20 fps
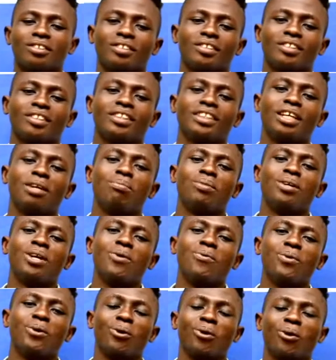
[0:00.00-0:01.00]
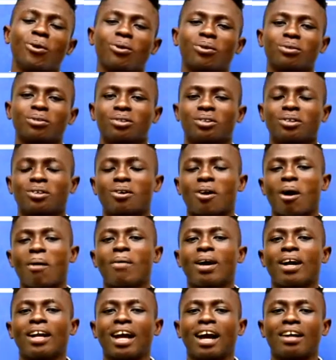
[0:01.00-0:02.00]
ne ewi no o ma
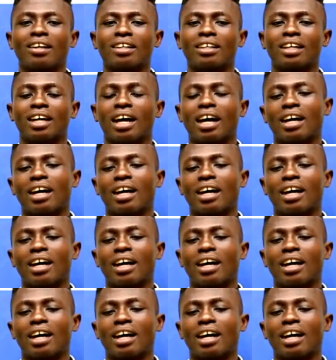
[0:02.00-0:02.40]
na na da